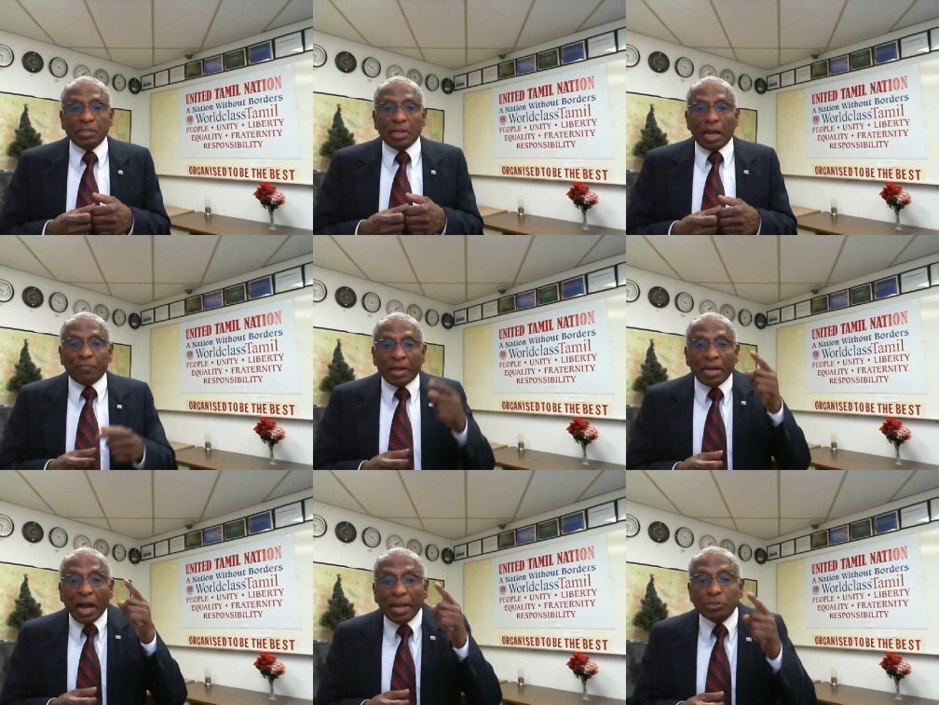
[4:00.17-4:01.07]
and when
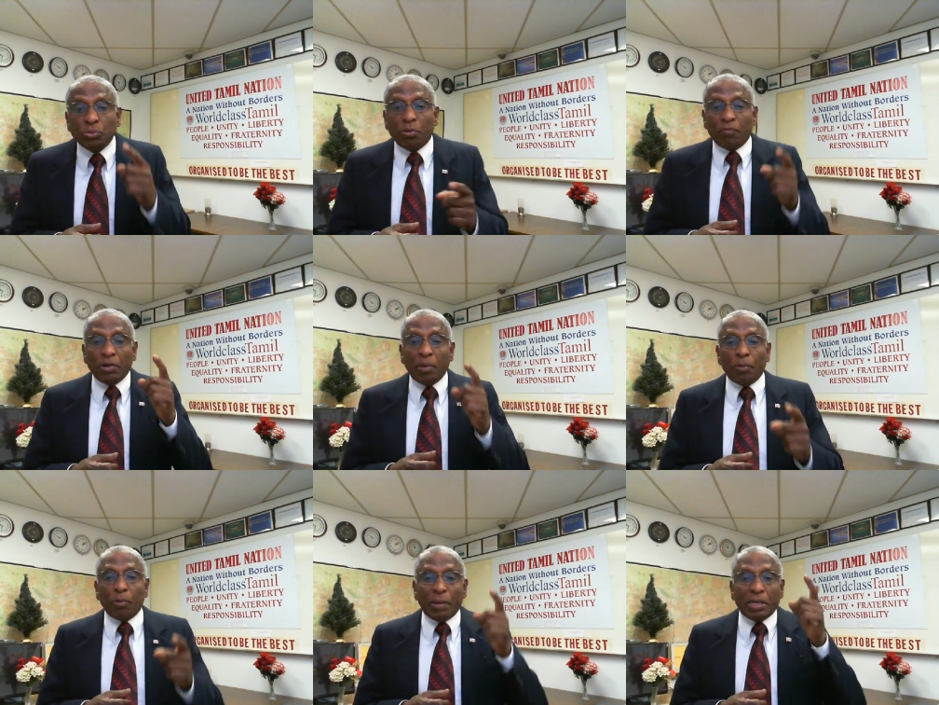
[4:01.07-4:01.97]
I stood firm
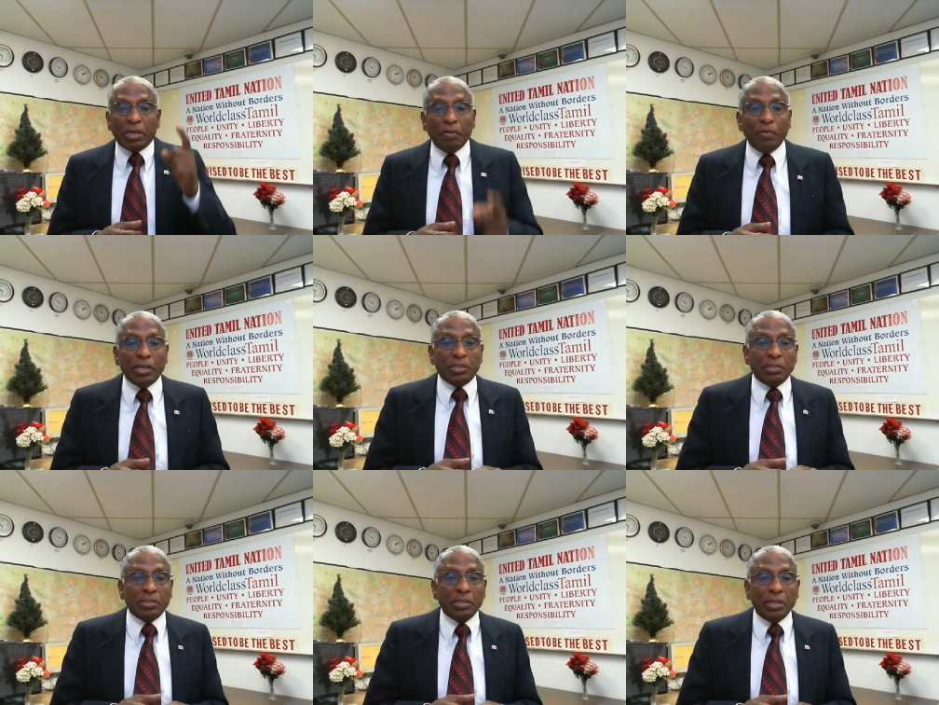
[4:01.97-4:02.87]
on my
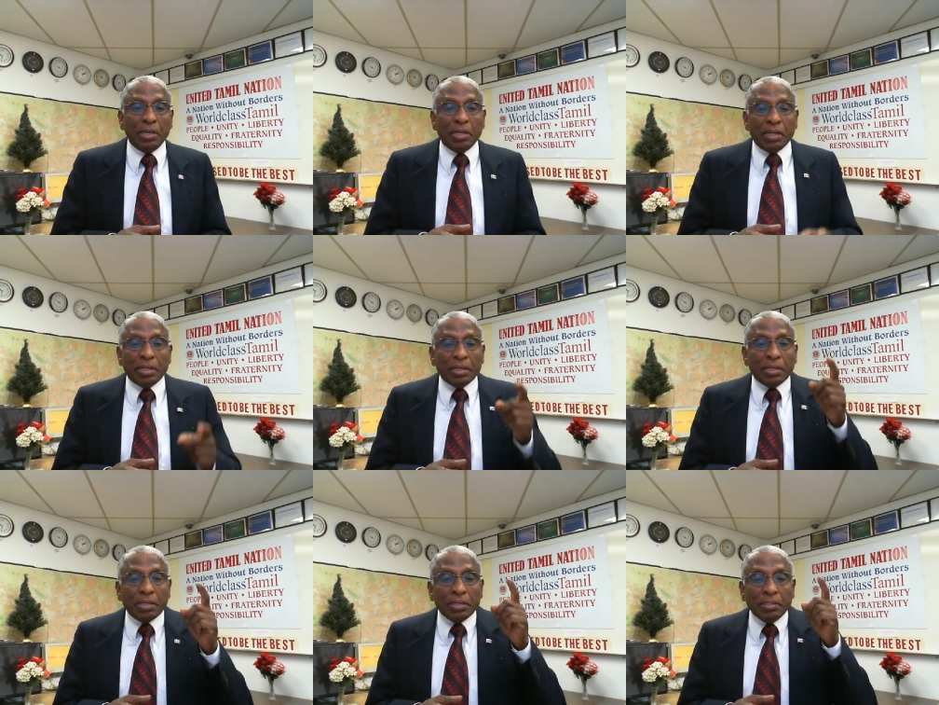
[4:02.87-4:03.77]
convictions,
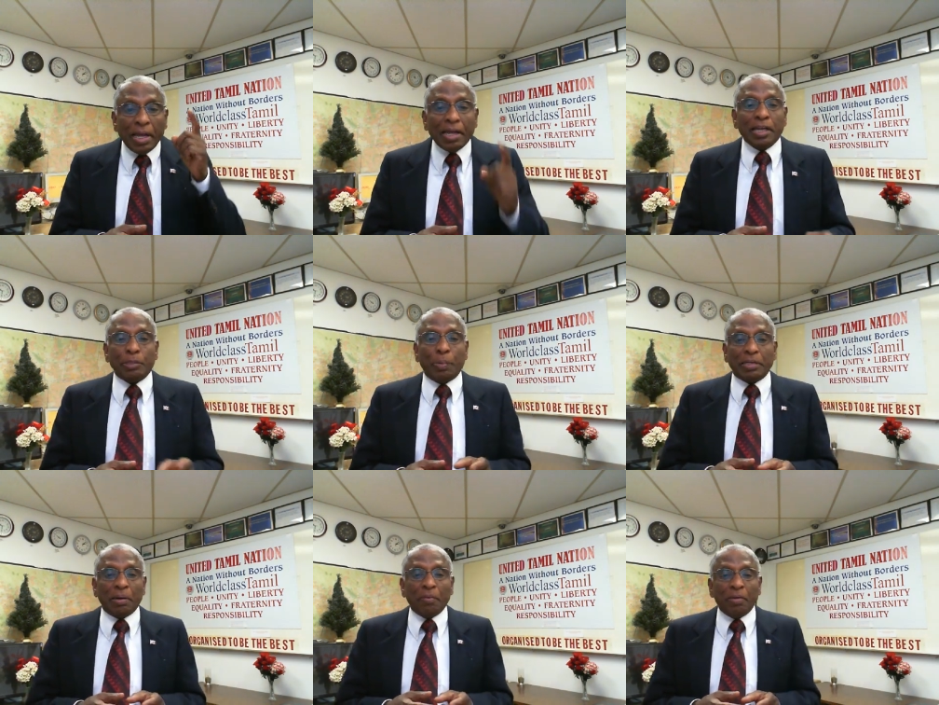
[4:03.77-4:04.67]
they
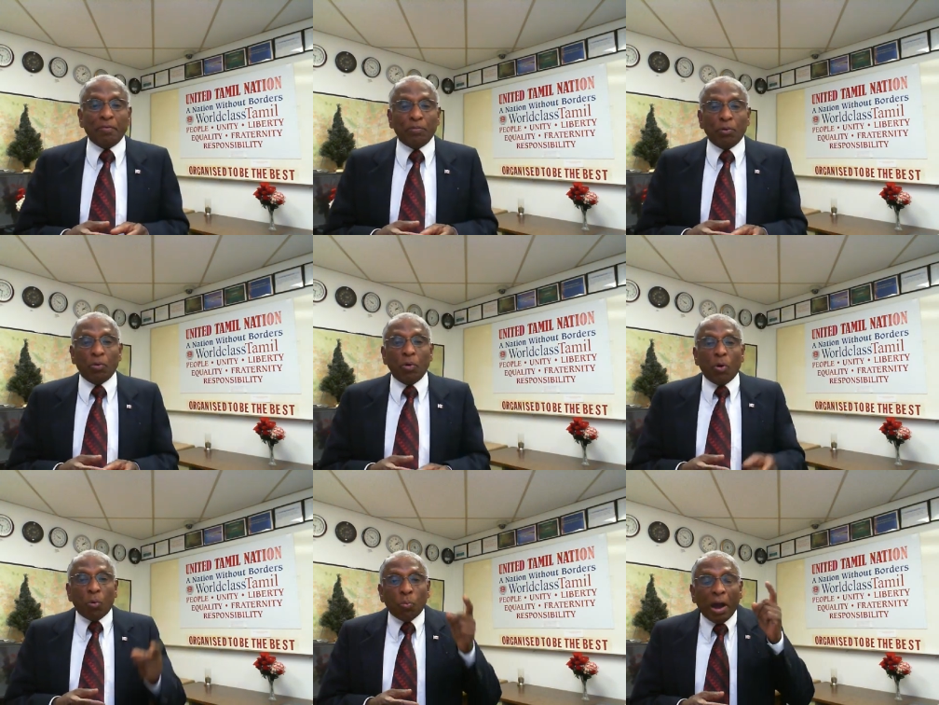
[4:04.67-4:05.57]
respected me for
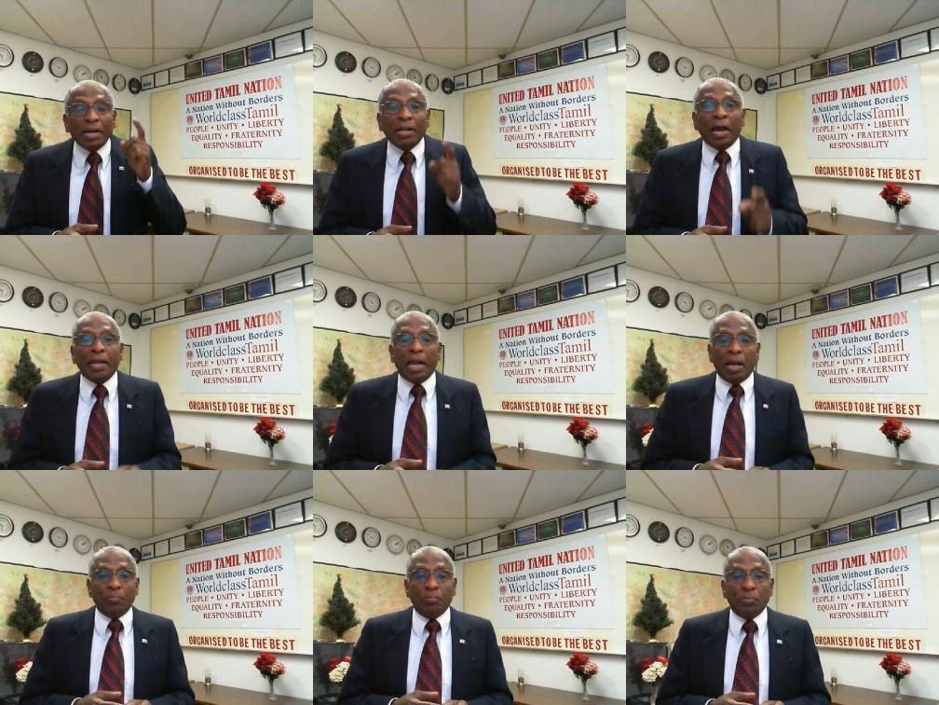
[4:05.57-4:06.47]
what I
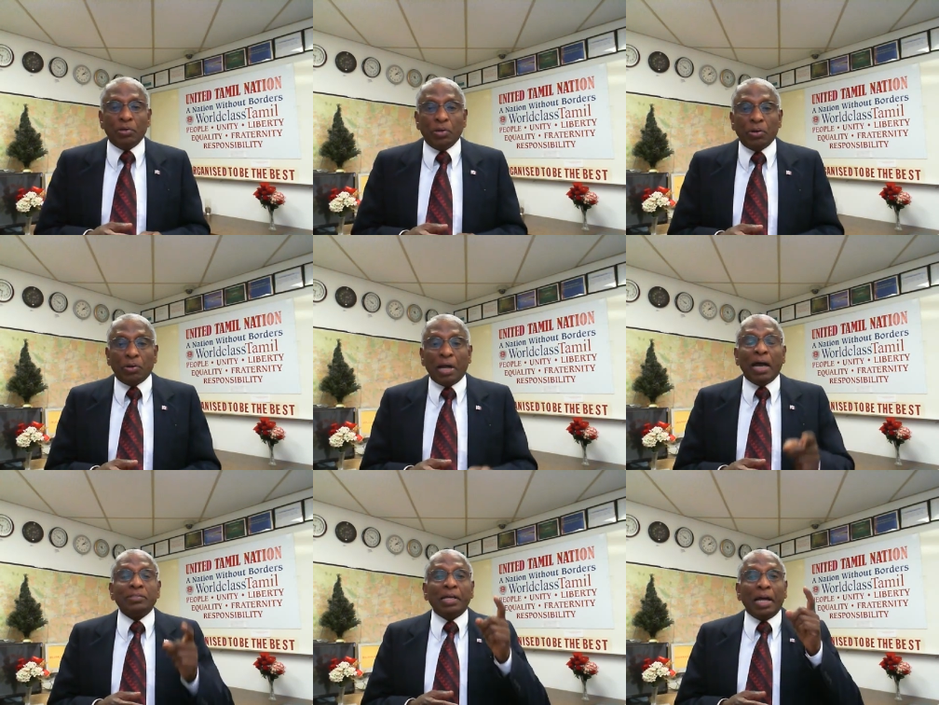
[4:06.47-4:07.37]
am
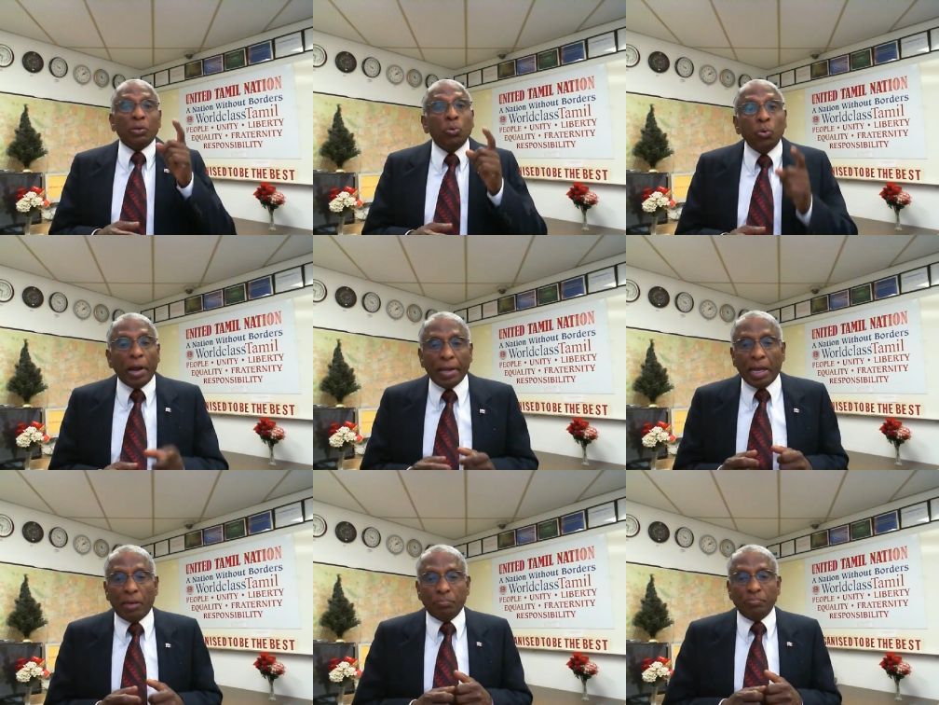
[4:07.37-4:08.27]
rather than who I am.